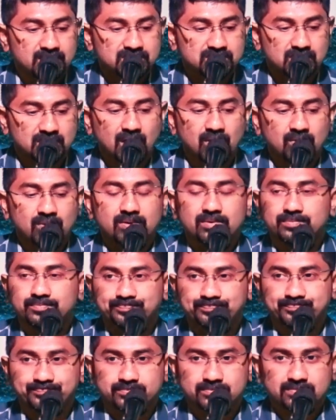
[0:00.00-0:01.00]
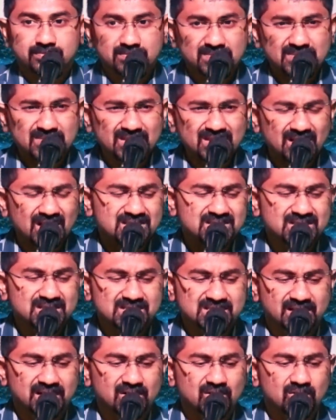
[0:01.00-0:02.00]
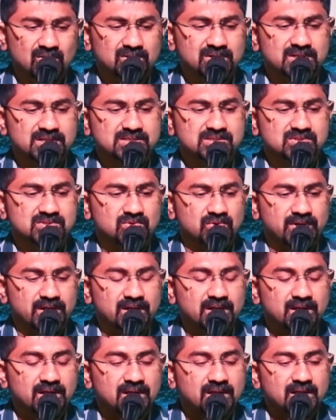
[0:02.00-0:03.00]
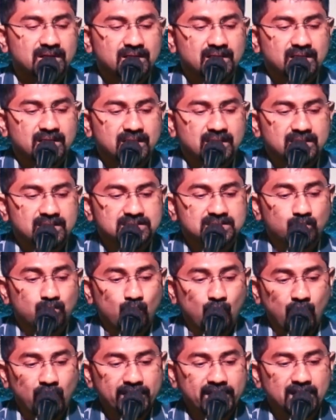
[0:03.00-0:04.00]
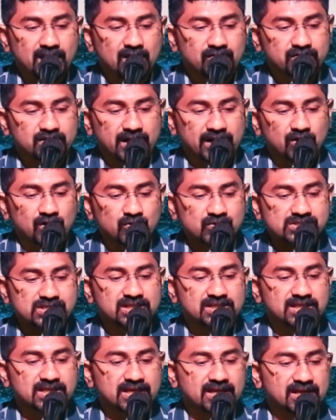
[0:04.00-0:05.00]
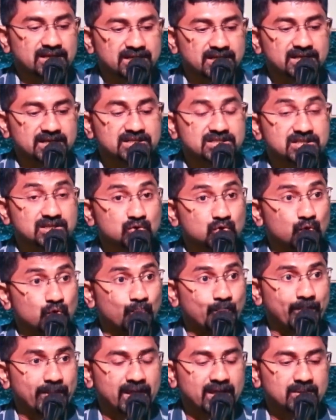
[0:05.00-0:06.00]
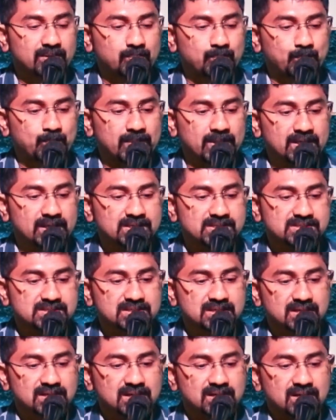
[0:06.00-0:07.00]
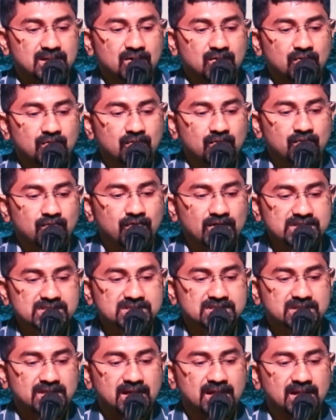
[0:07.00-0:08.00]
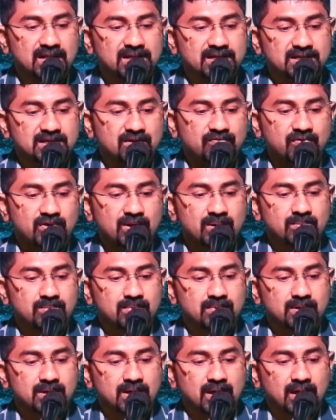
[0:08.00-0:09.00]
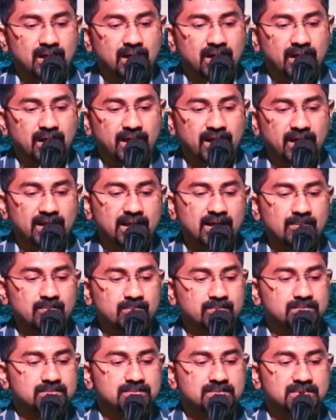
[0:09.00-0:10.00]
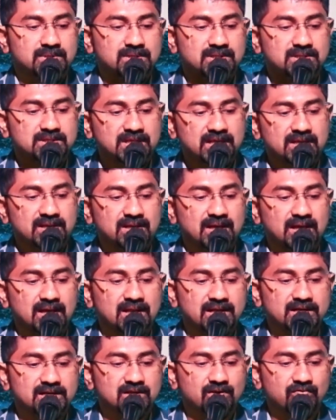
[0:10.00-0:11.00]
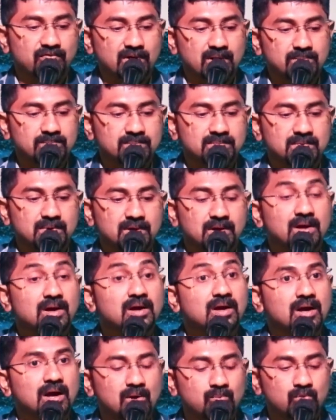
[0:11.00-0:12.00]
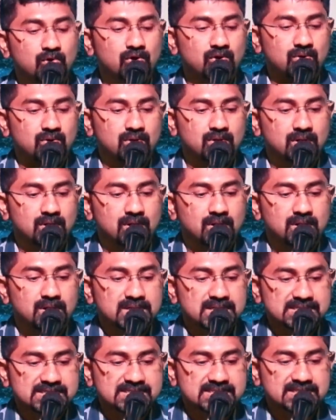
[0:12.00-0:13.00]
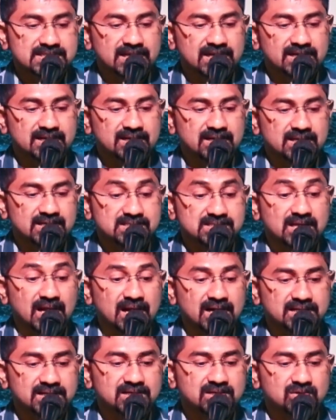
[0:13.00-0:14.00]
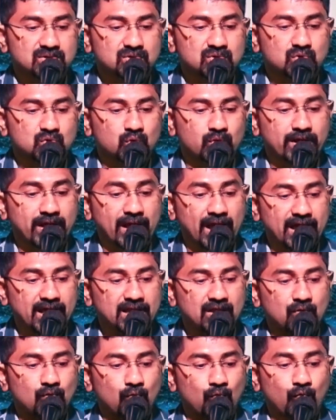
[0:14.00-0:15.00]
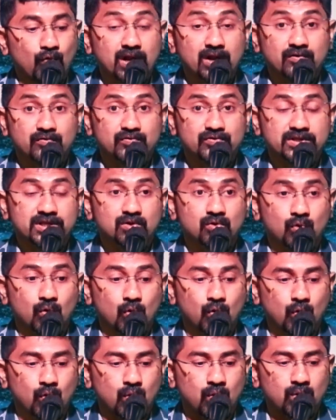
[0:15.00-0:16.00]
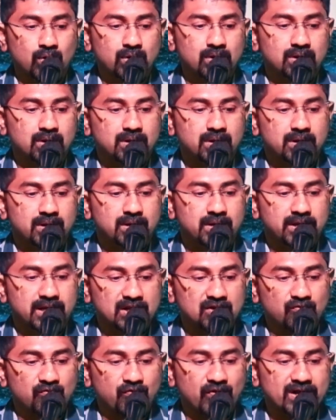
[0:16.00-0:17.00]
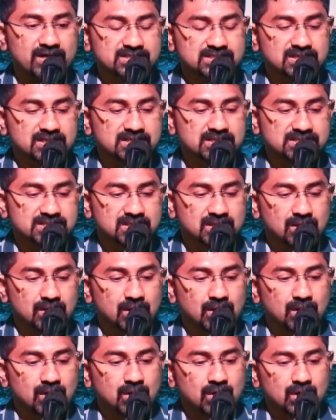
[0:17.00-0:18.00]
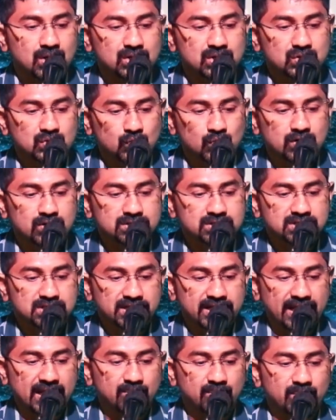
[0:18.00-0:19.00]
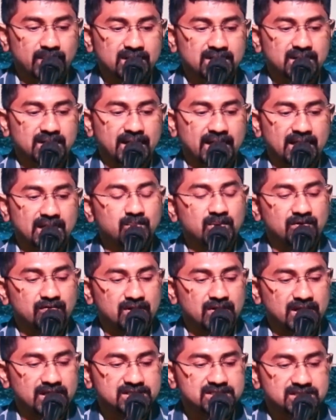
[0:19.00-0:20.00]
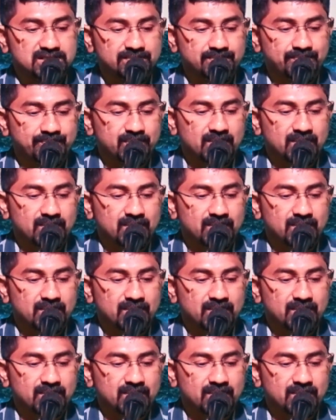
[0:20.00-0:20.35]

So now, I'll just read out this story. The morning after announcing their intention to make peace, first a leader from Hanam, then a leader from Kamo state, uh, started to carry one of their own infant sons toward the neighboring enemy village.